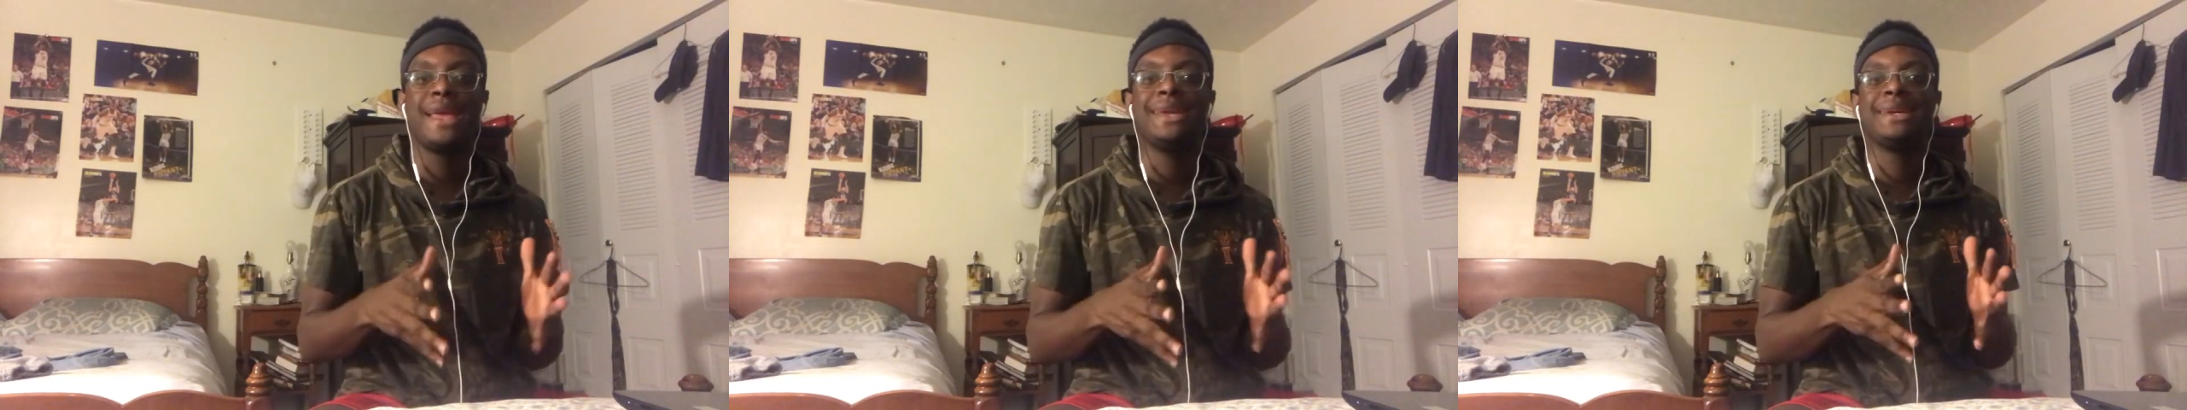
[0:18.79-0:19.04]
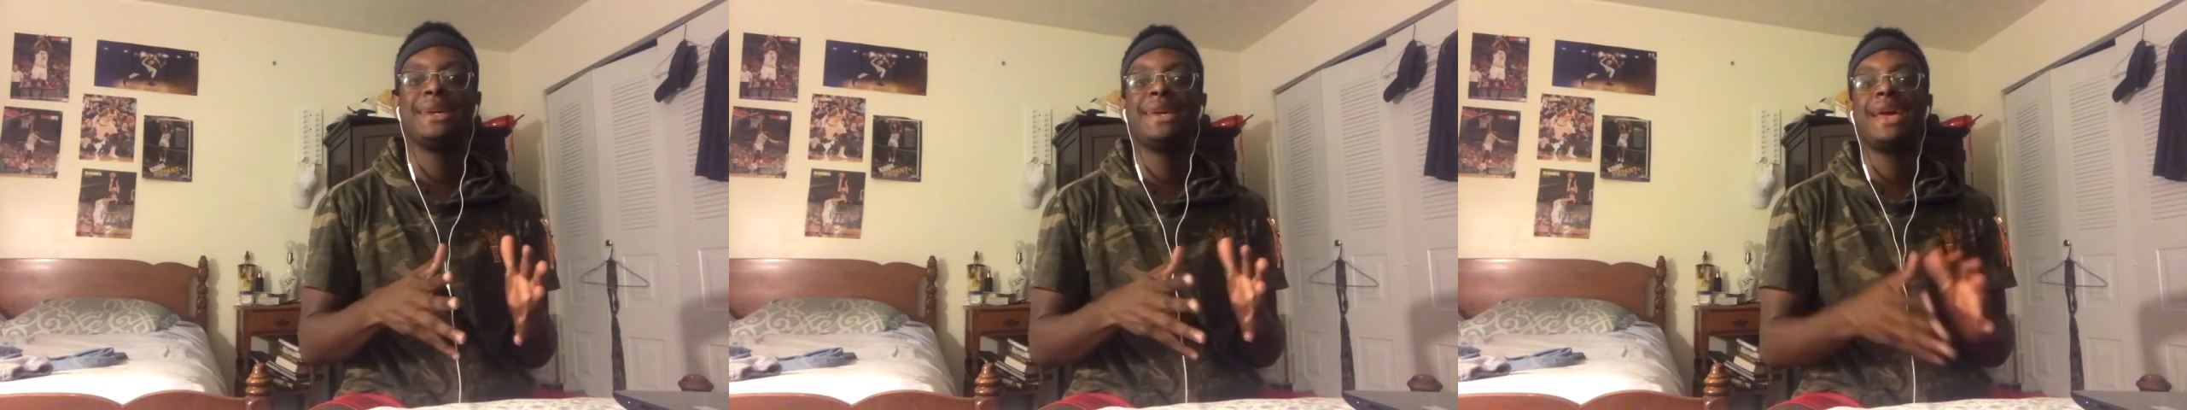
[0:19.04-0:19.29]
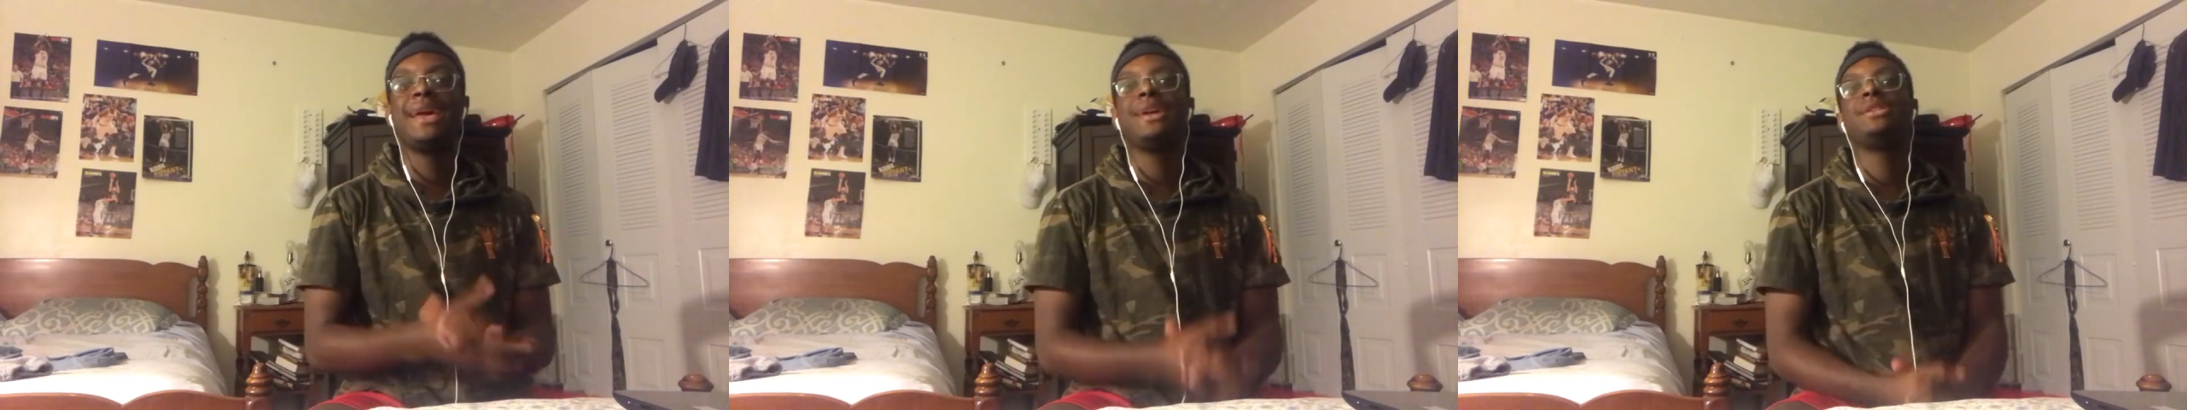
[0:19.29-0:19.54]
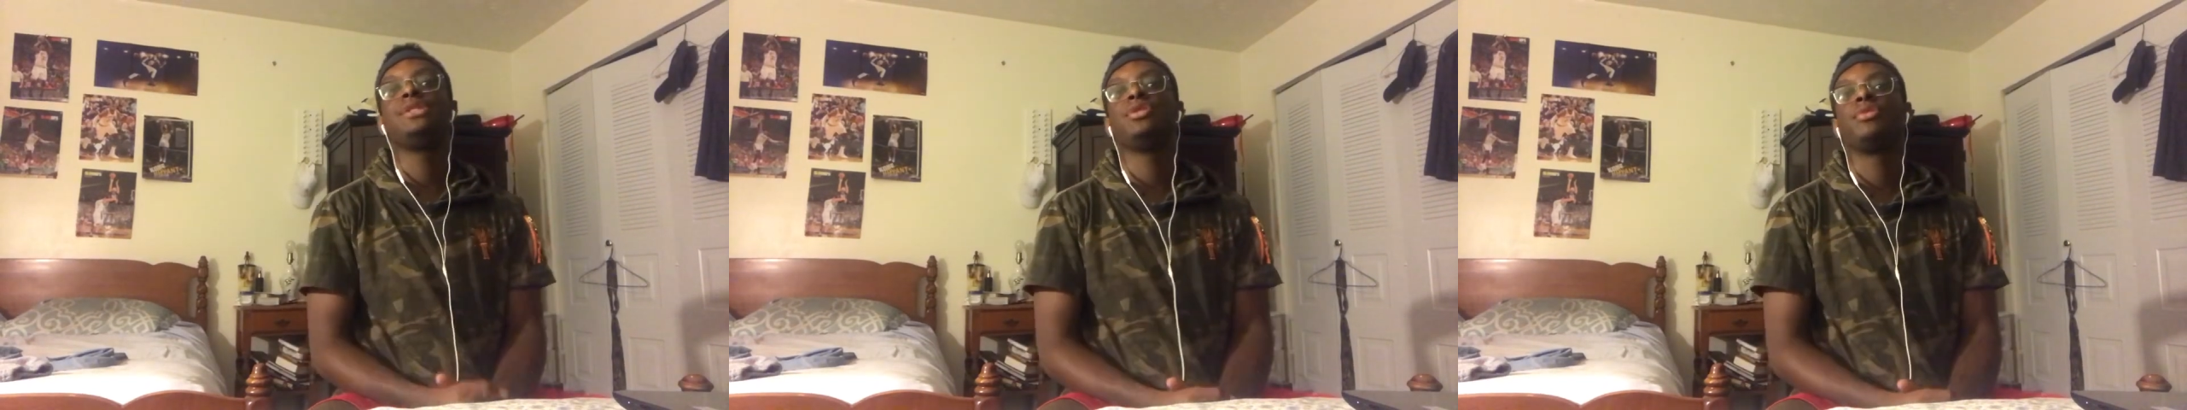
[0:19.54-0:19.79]
aka
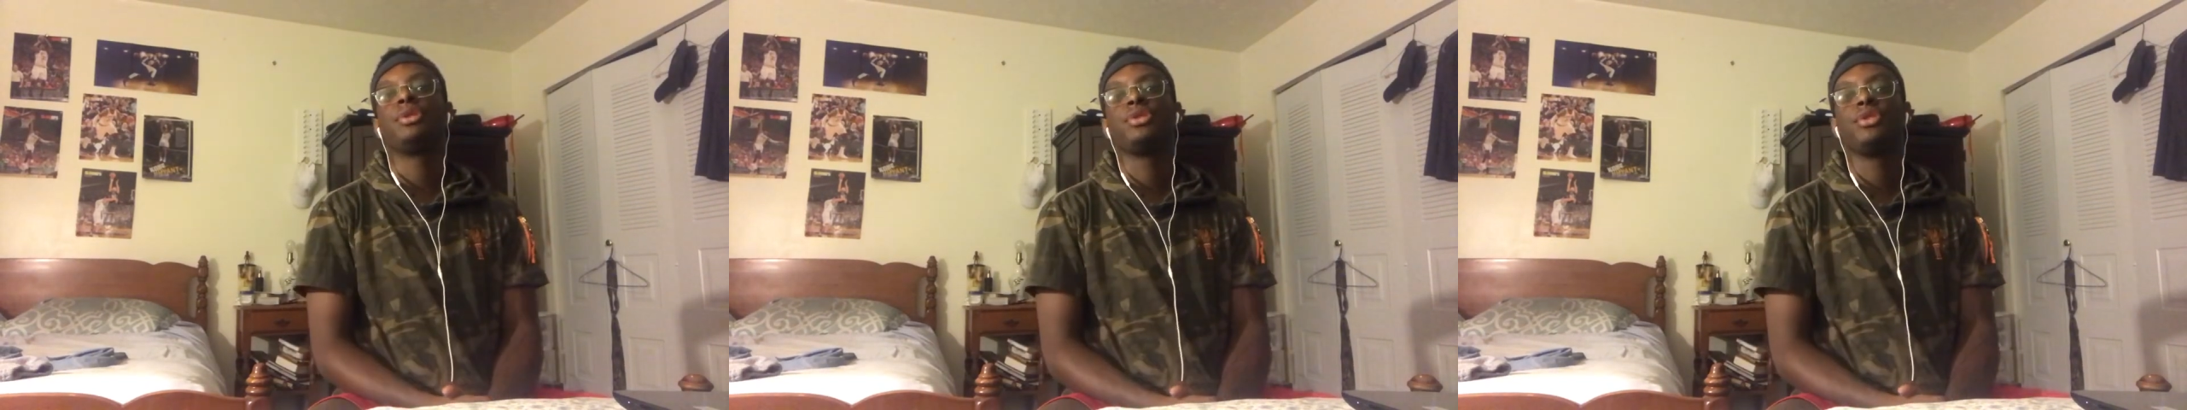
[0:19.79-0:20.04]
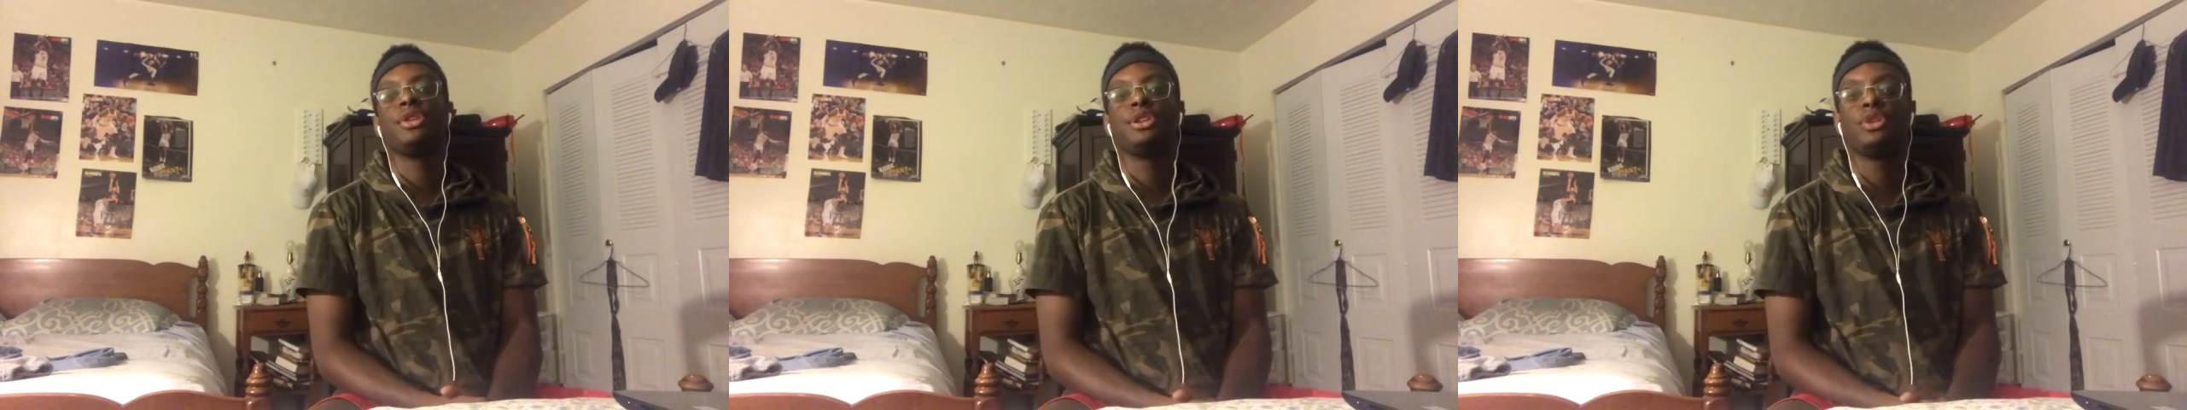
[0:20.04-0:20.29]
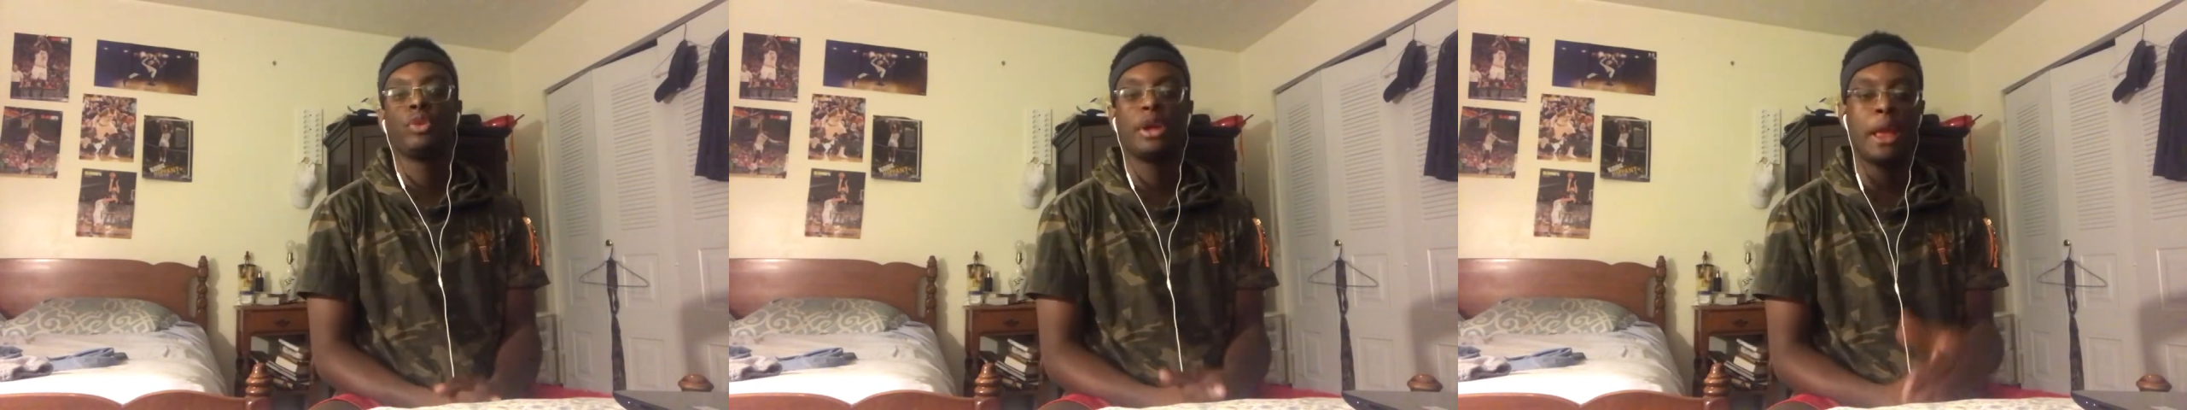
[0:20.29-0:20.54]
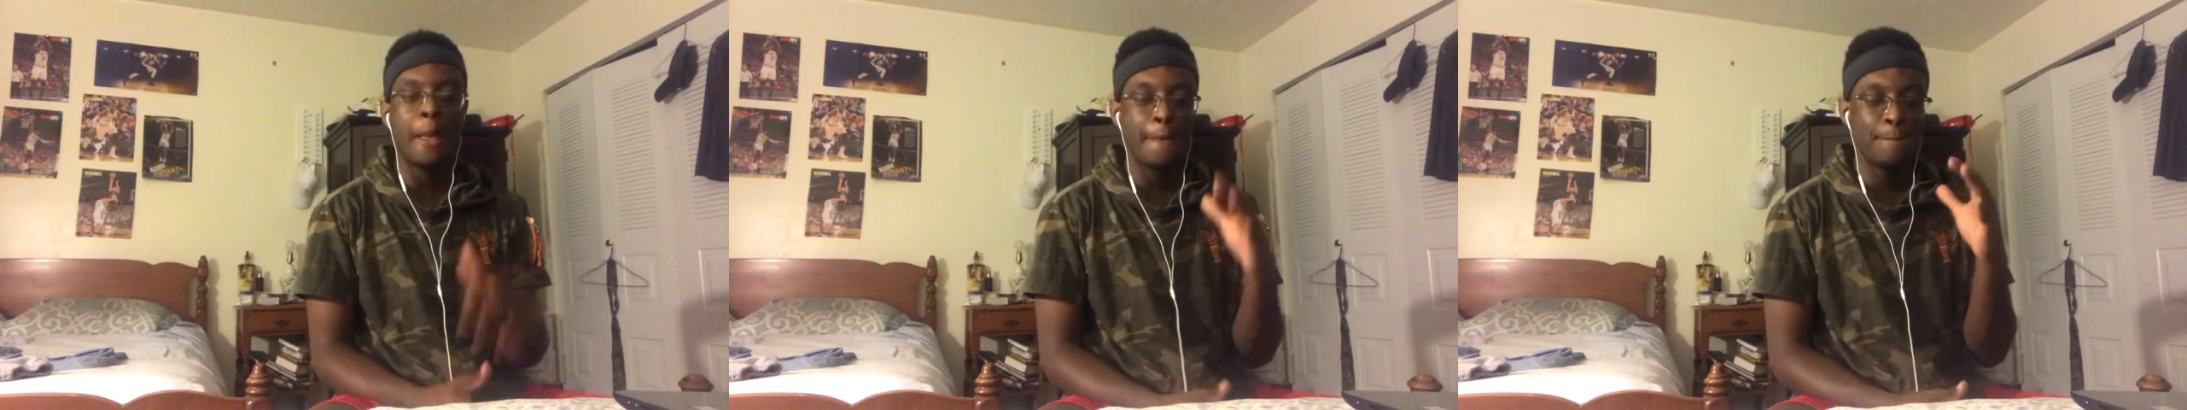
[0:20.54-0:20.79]
G133,